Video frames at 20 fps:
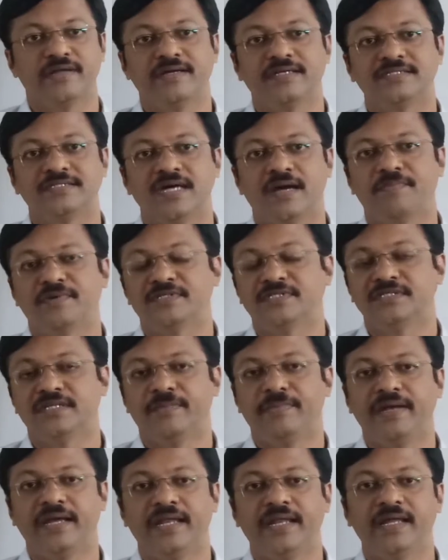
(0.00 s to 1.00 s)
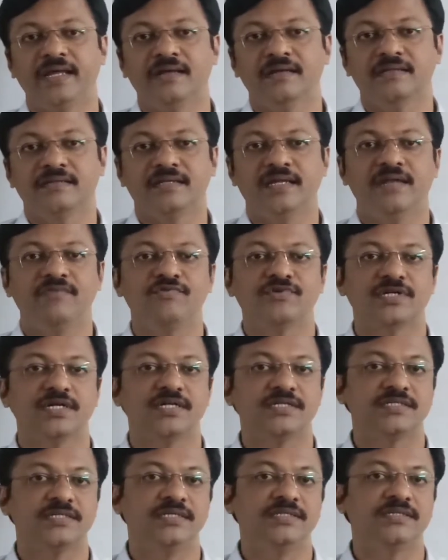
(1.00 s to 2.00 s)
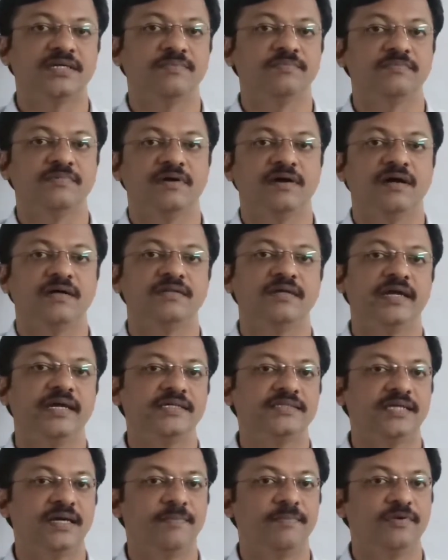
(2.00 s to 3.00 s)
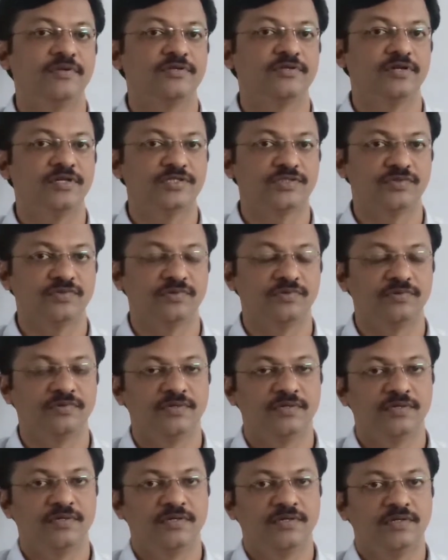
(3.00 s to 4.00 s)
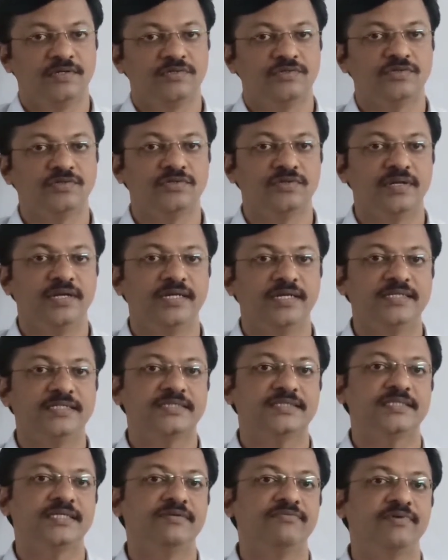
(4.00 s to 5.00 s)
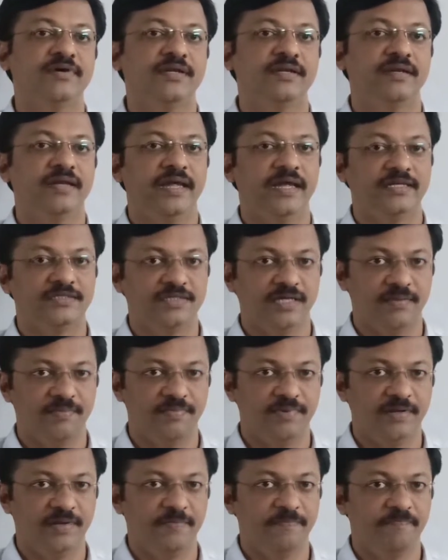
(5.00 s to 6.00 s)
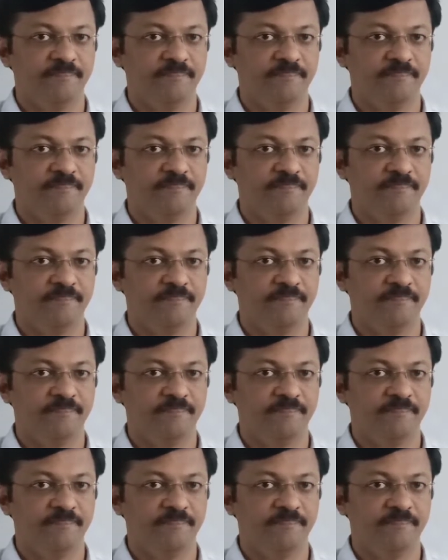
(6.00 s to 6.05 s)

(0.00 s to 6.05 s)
examples in the beginning, then we shall see some other examples also. So let us see one example.